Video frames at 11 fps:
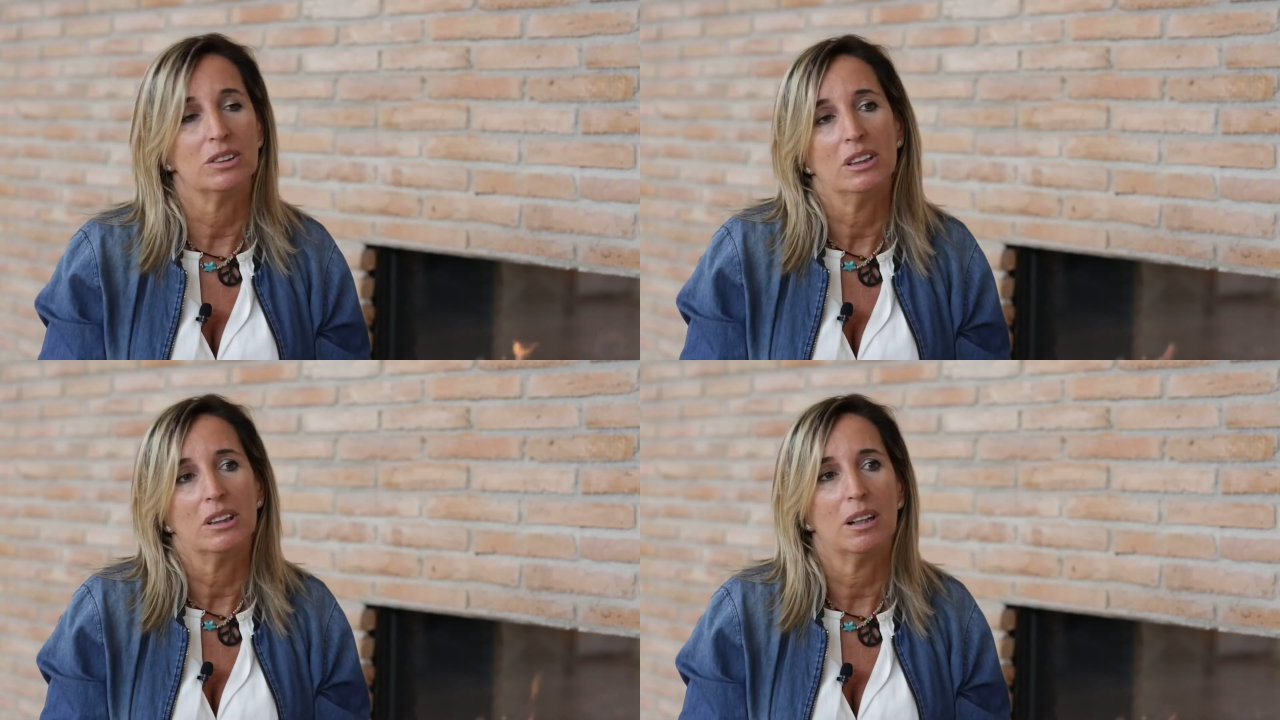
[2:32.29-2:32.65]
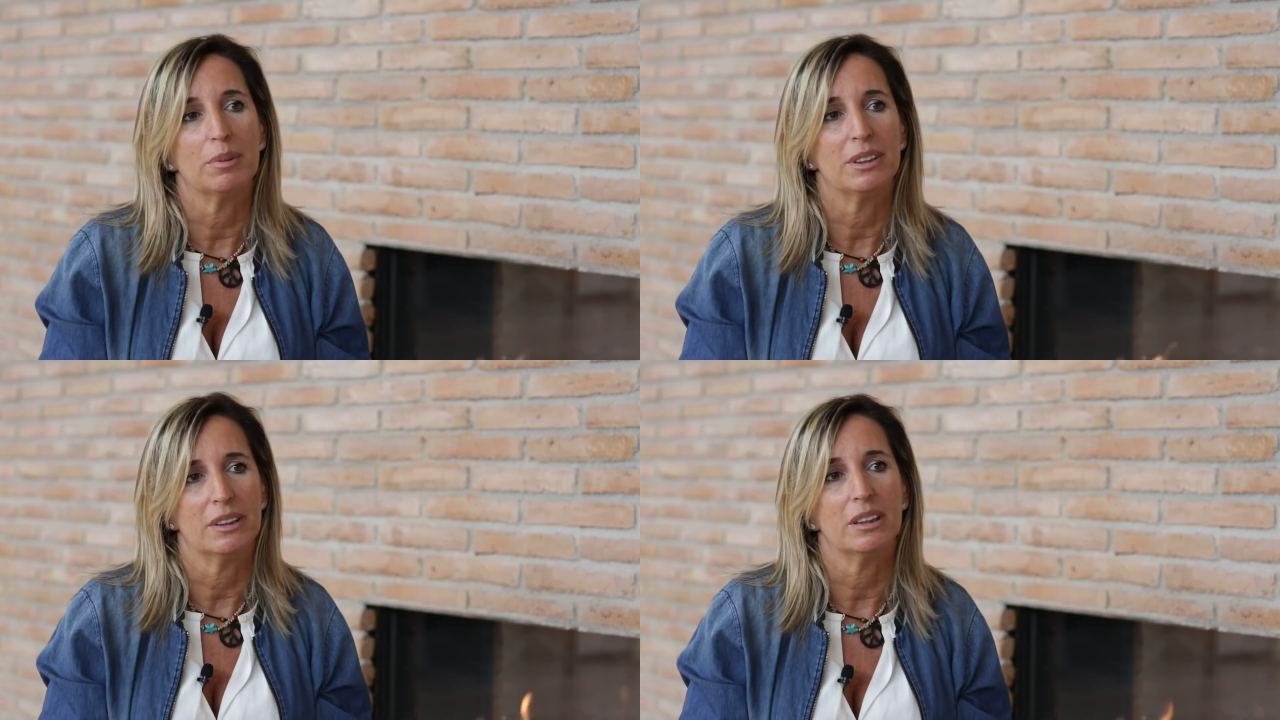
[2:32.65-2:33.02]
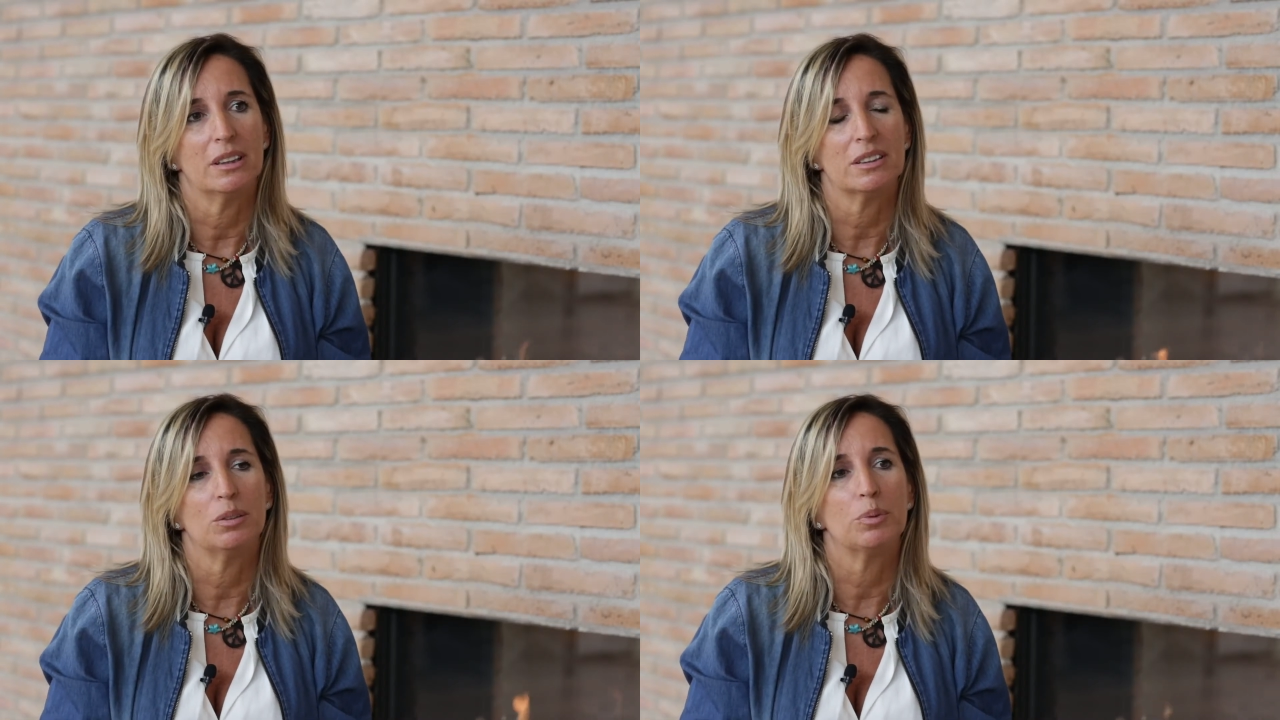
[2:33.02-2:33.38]
So yes, it
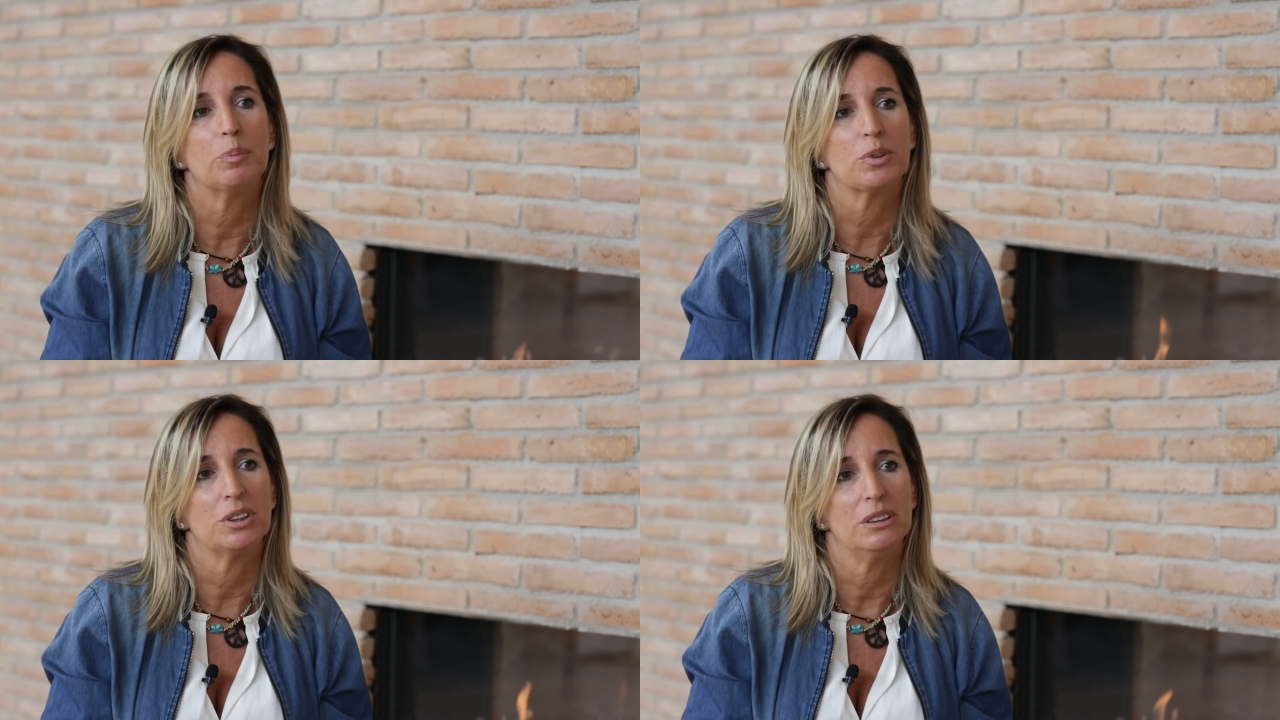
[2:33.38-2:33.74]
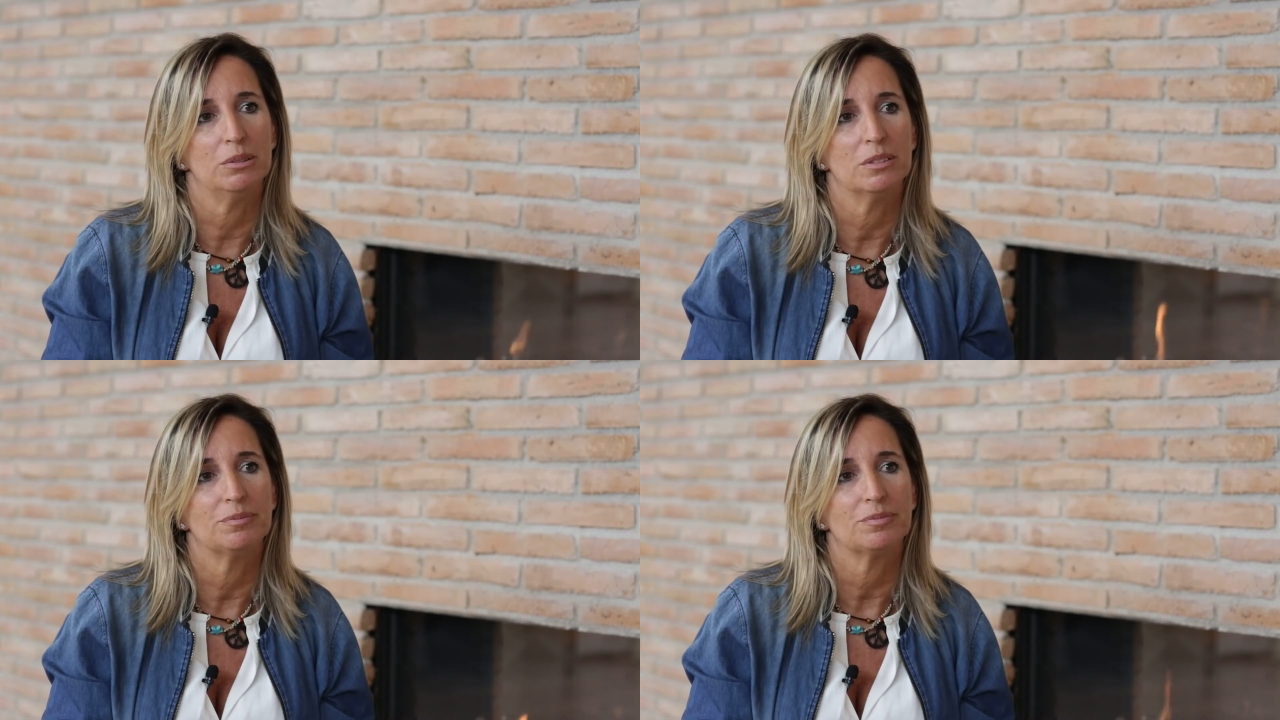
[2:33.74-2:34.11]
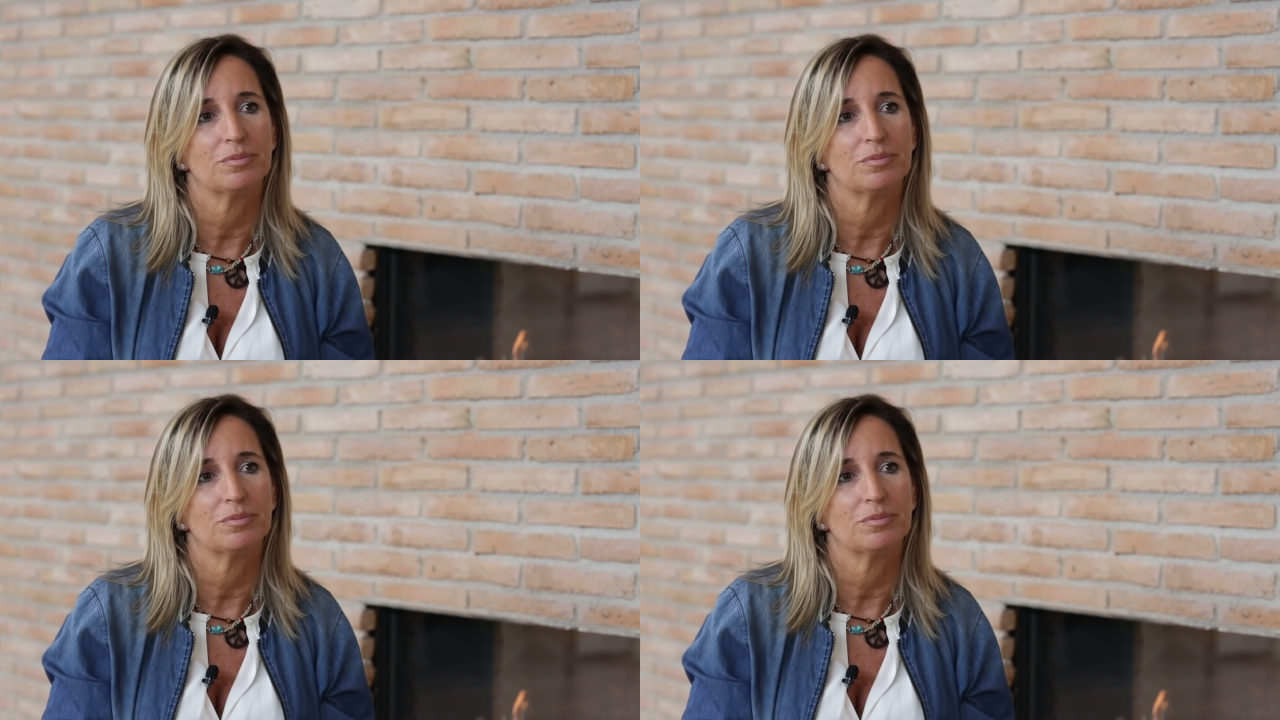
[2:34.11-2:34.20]
has been really positive.